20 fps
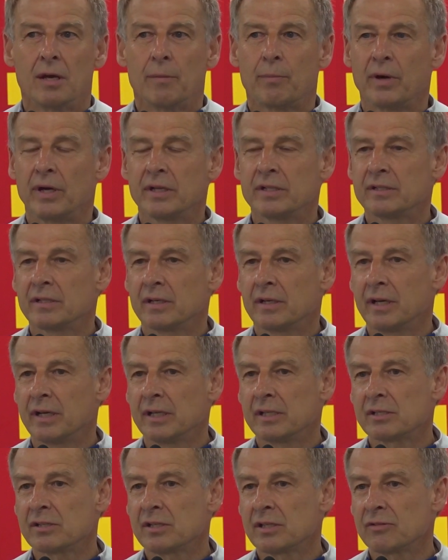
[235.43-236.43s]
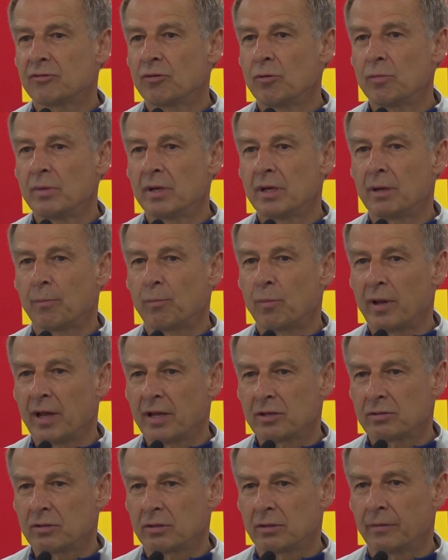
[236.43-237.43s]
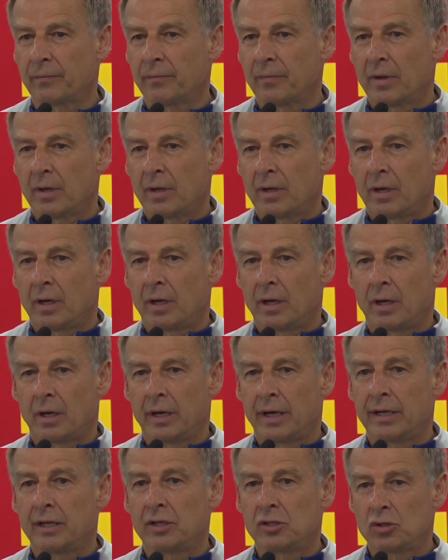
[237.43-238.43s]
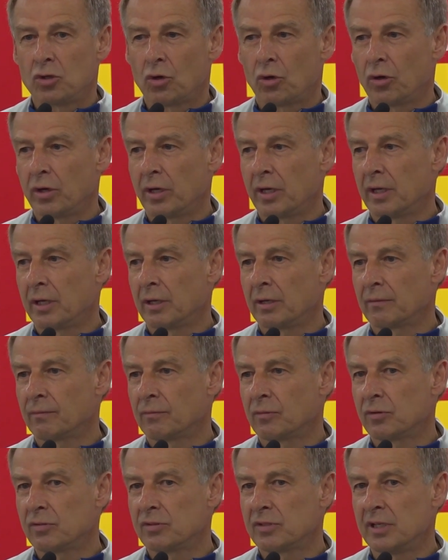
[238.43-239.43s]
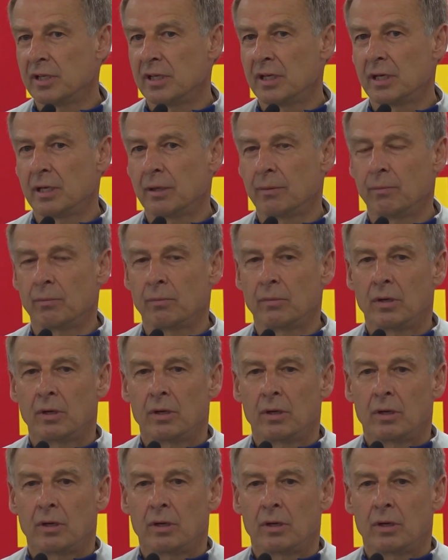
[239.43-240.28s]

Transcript: But it's just for me a pleasure and a joy to see him,